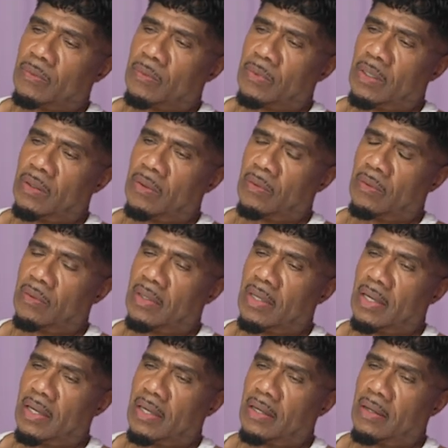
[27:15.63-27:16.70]
well,
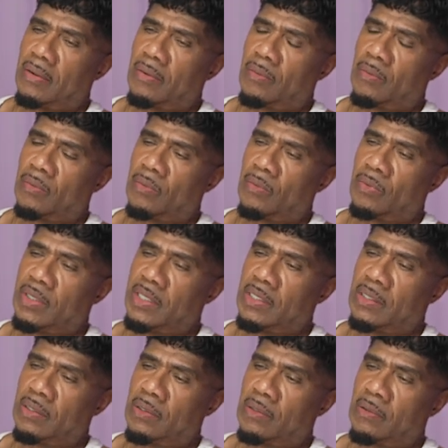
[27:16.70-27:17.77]
we
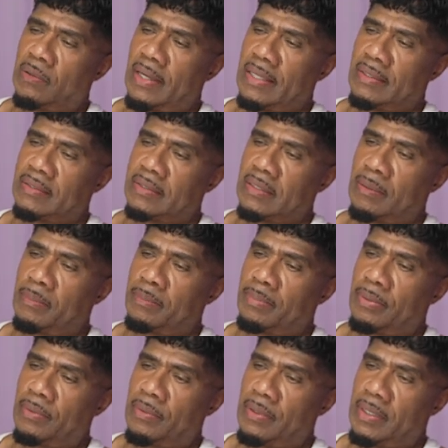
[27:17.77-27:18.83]
knew at some
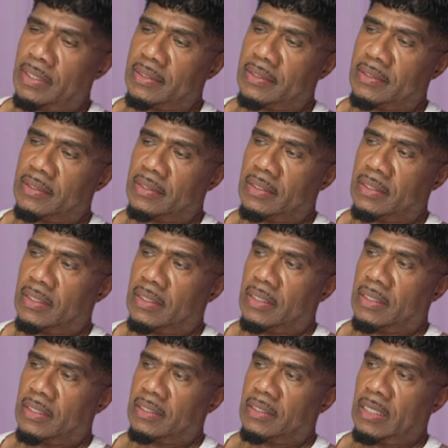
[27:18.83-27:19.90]
point
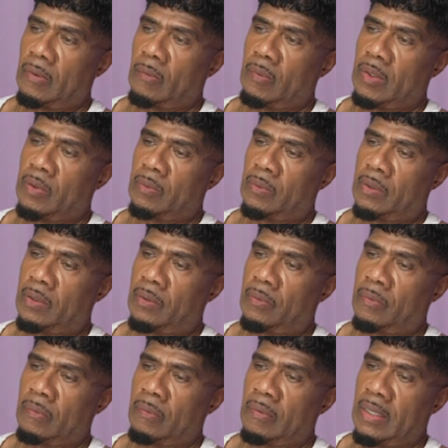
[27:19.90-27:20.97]
that we were
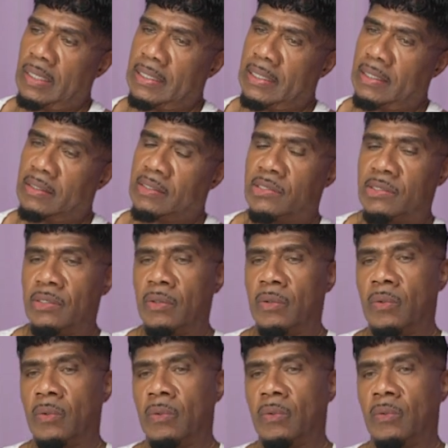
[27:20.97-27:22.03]
ready.
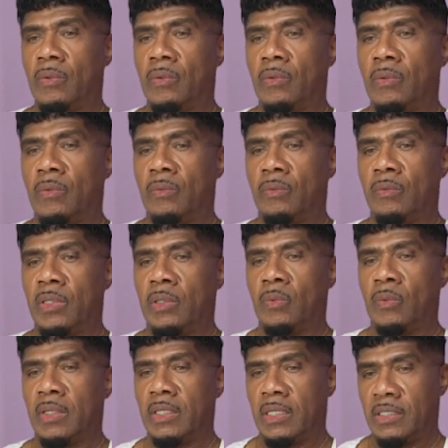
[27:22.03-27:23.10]
So we
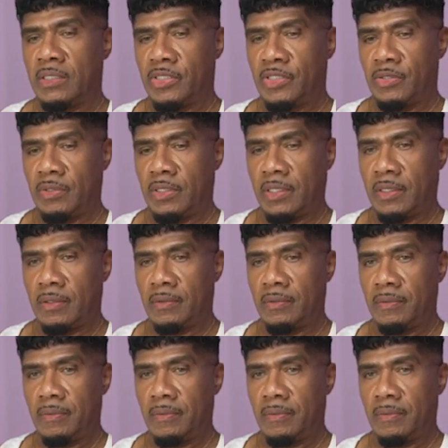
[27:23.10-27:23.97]
went in the studio.